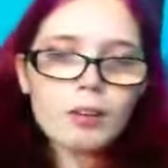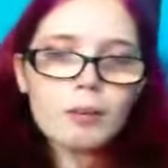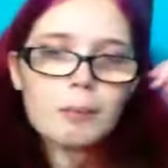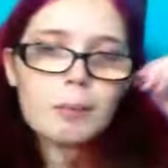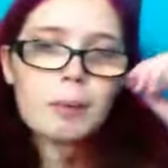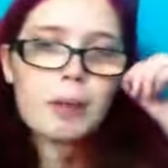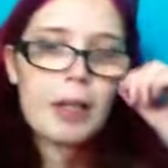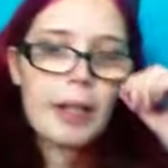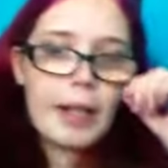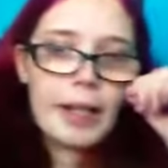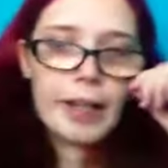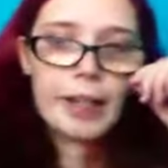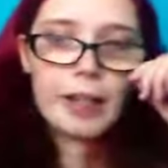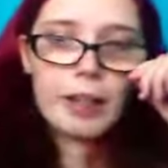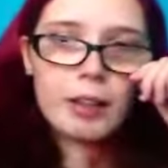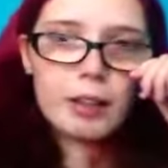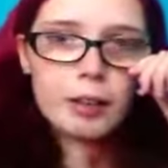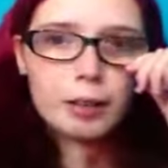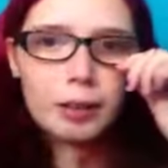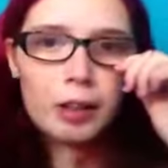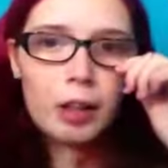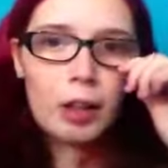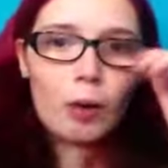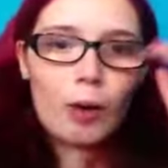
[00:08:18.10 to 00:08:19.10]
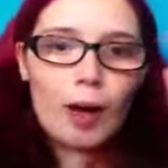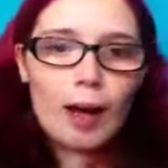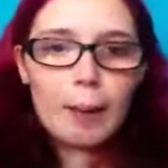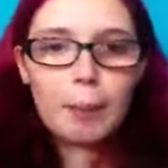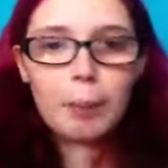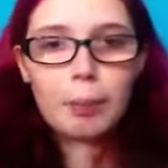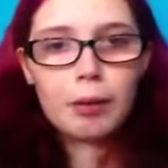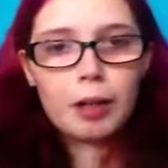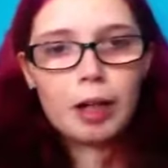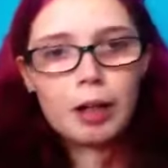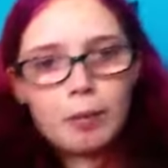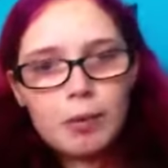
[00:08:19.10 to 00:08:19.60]
but no, I
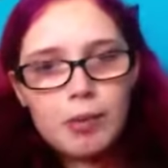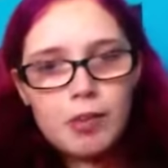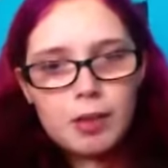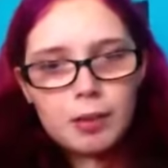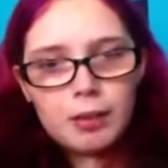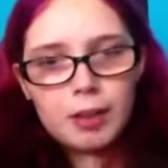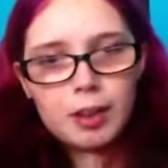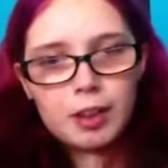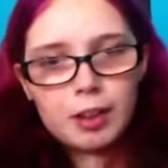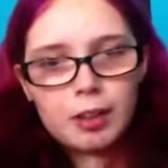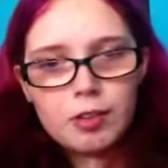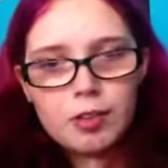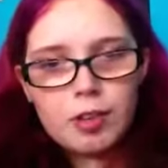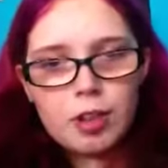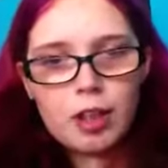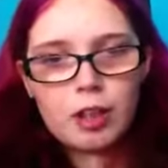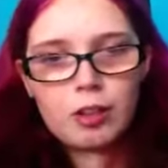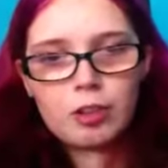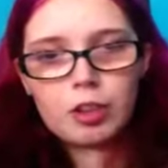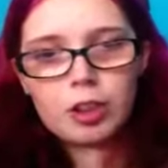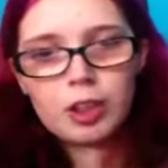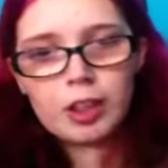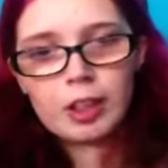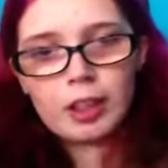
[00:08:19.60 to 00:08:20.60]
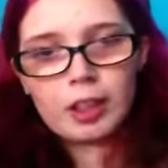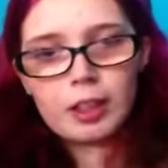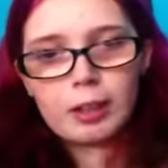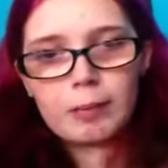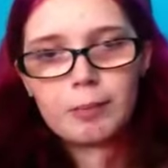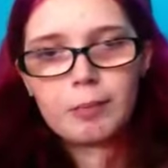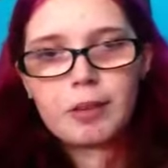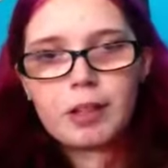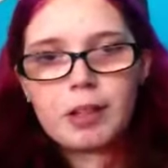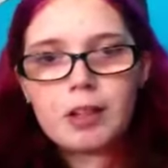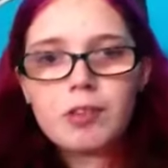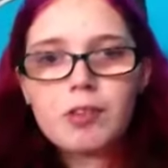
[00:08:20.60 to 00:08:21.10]
promise I'm gonna start trying to
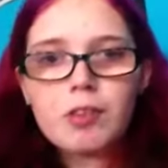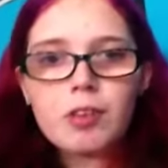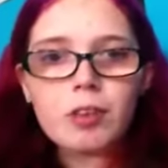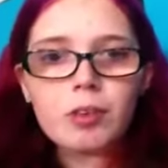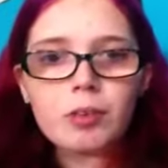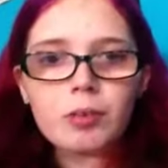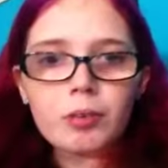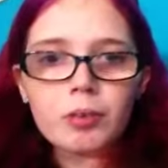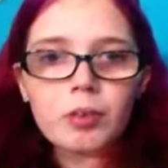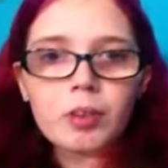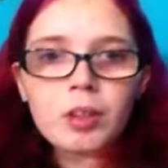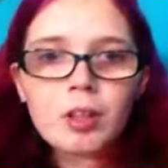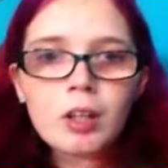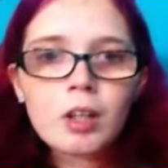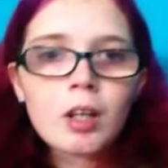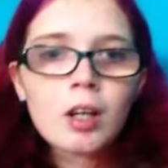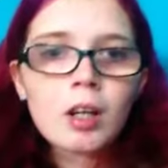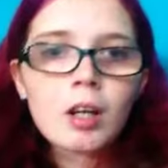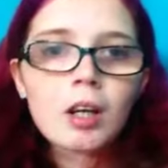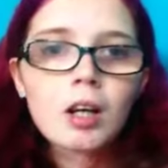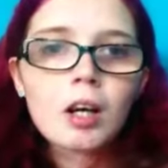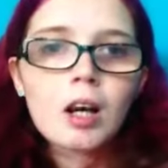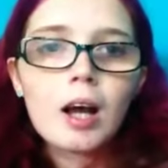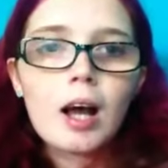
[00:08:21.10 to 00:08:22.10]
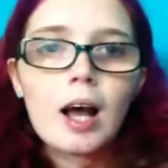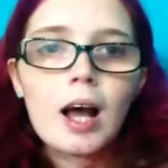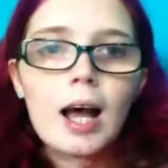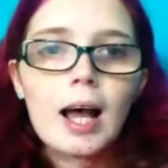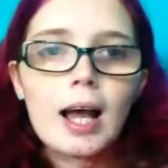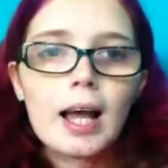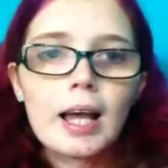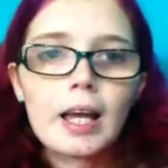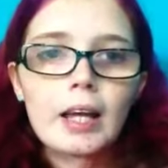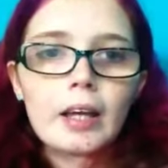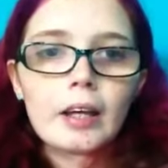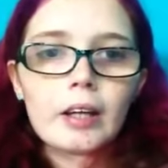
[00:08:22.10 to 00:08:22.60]
update soon.
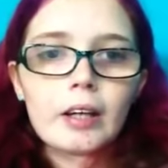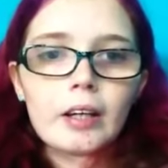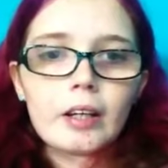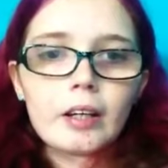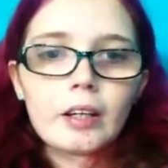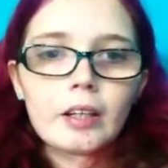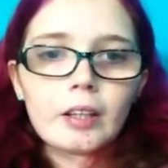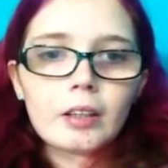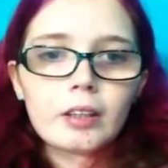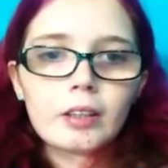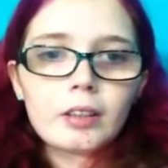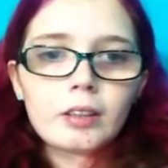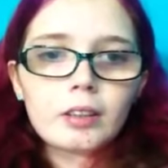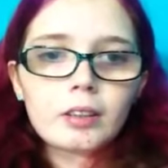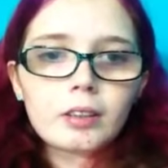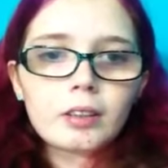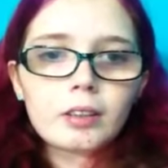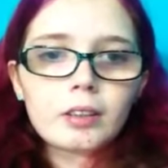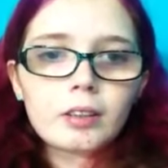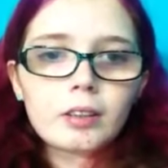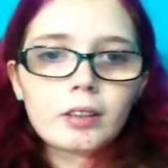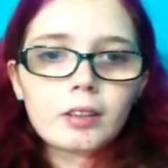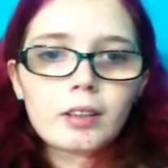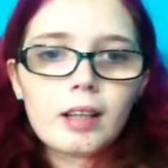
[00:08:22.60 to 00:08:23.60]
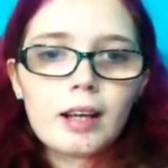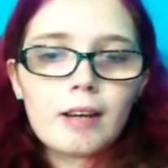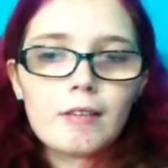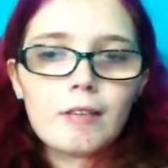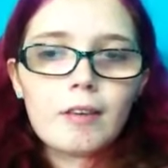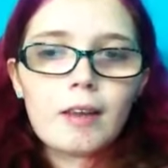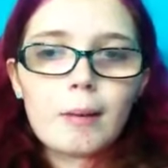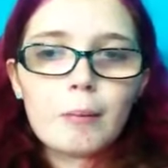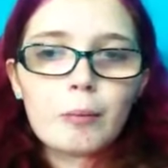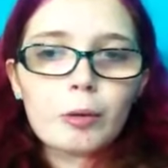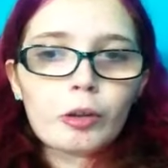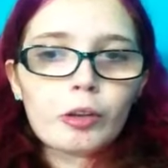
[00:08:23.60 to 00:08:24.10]
I uh, have a
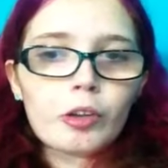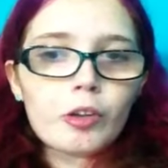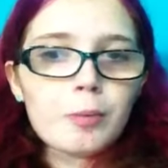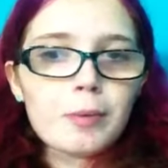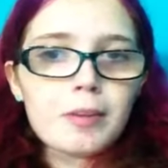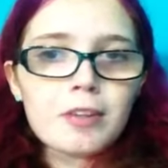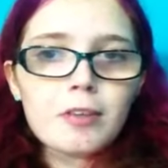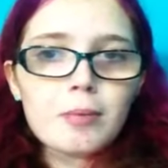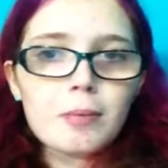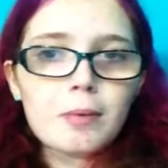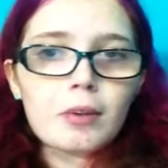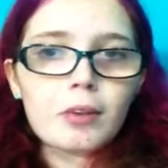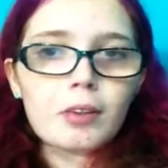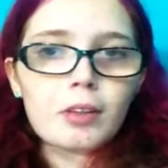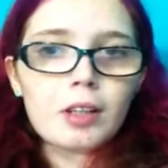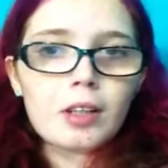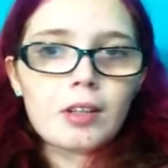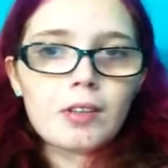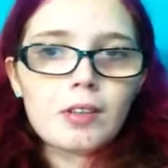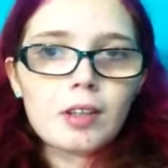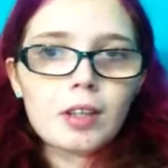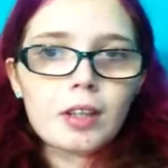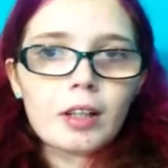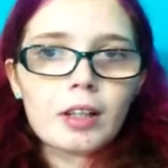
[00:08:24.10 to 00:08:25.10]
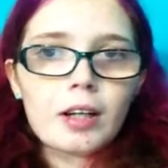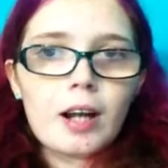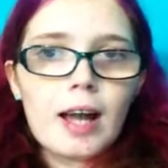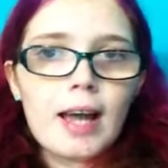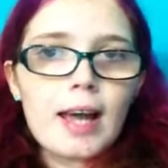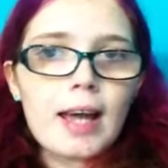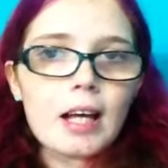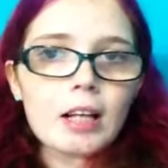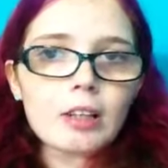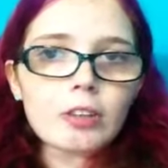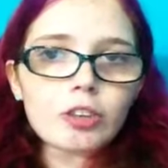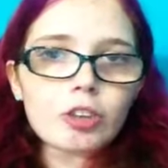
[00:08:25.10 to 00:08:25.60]
lot more responsibilities here. I
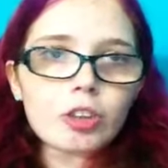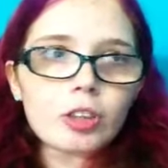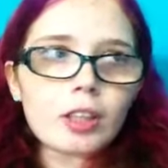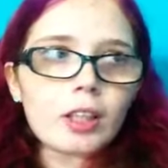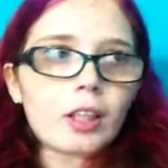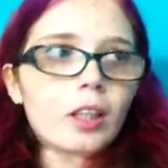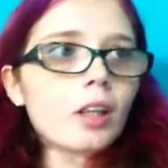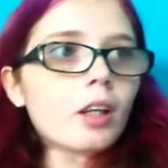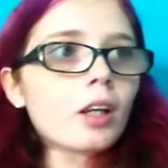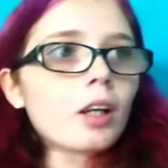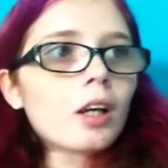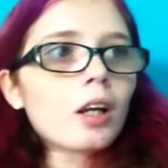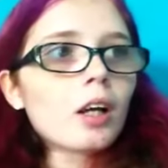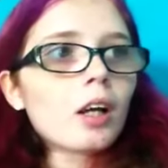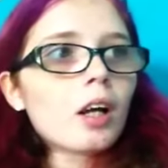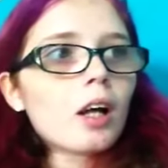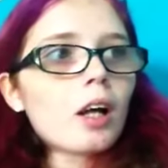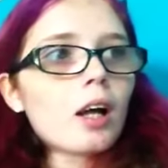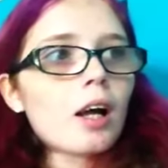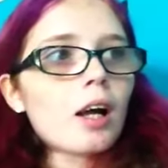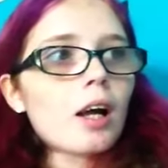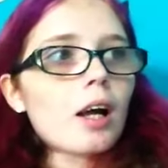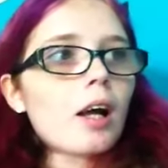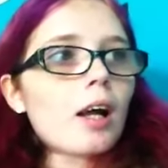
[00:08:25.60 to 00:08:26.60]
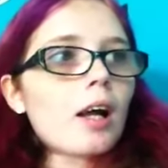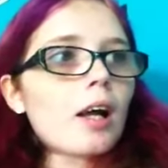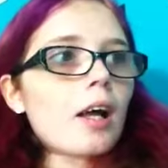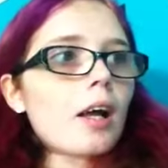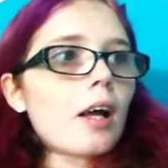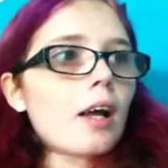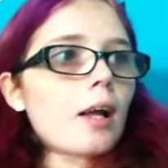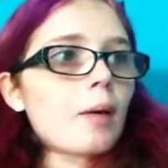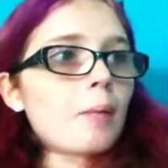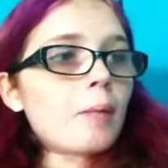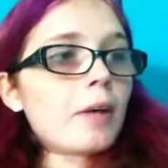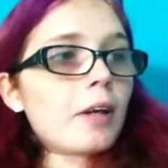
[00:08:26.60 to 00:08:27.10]
actually
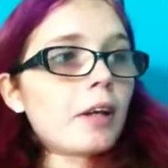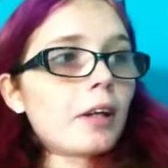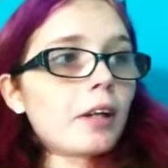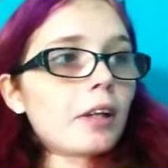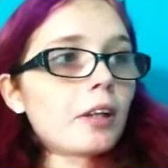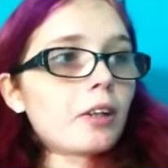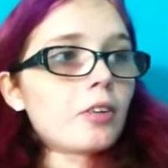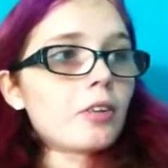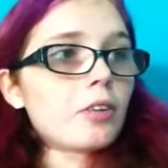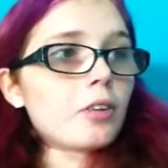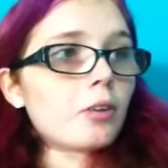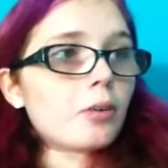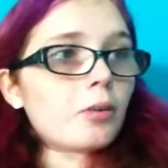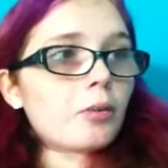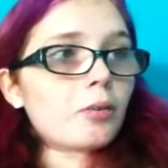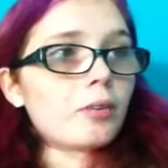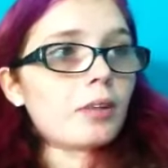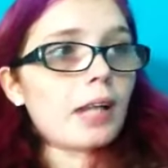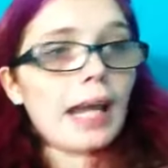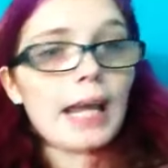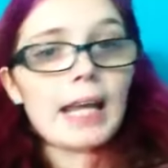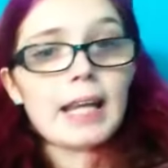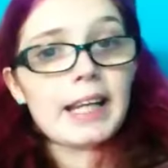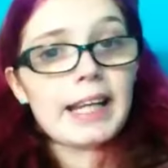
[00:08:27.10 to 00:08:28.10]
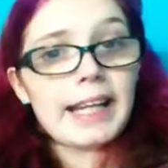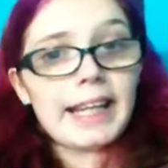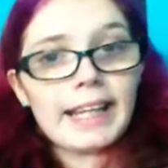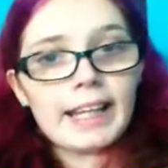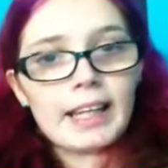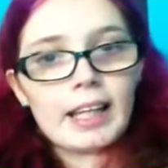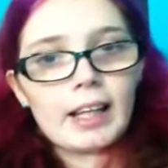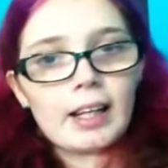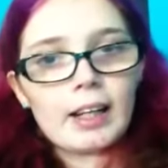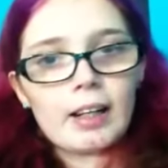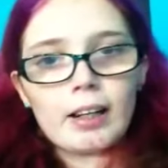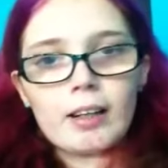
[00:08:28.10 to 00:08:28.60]
am here to nanny
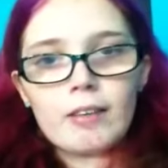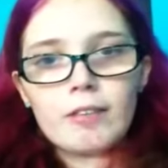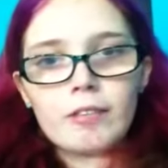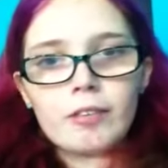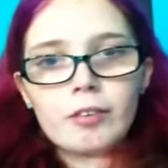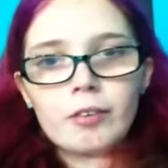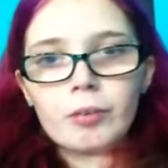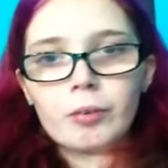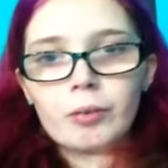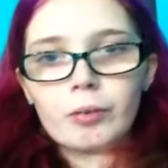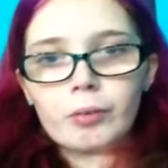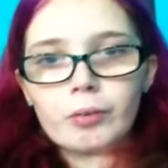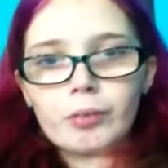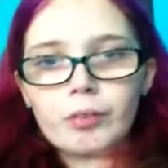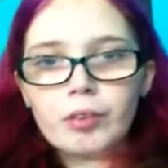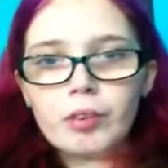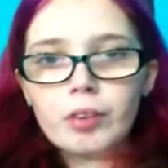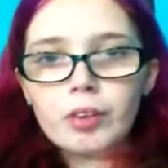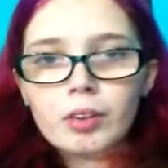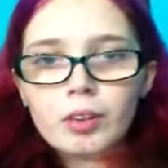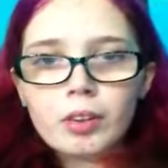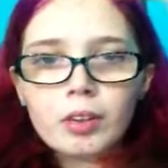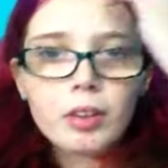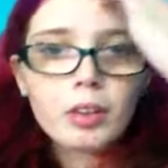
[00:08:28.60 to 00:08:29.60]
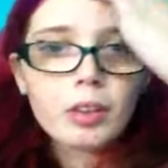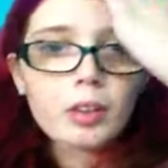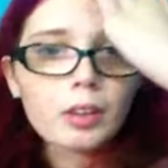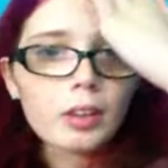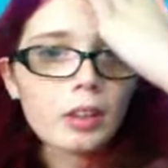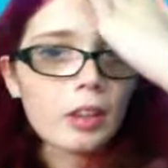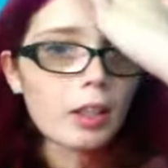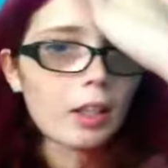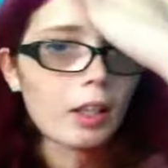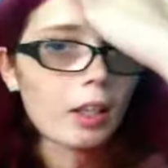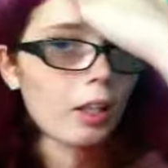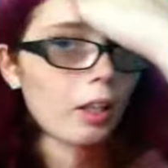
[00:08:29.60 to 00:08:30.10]
an 11 year old,
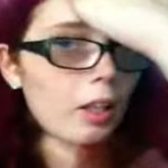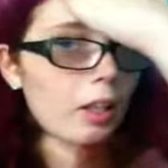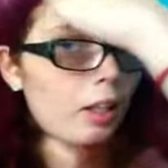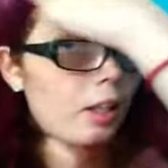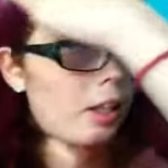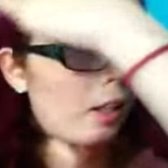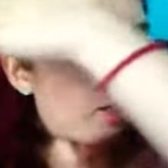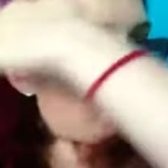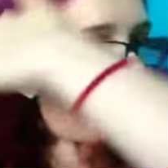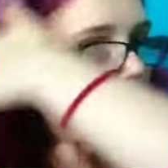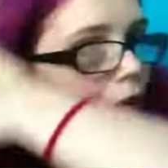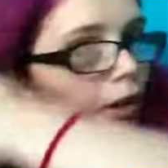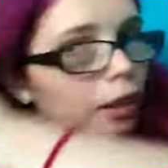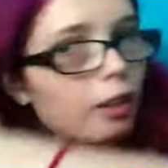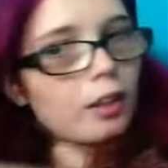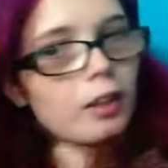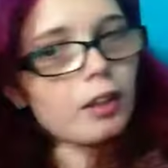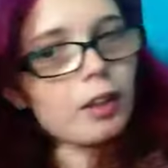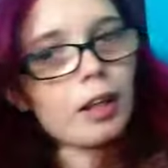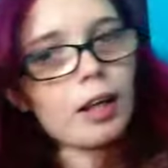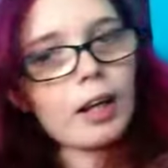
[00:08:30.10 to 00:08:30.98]
and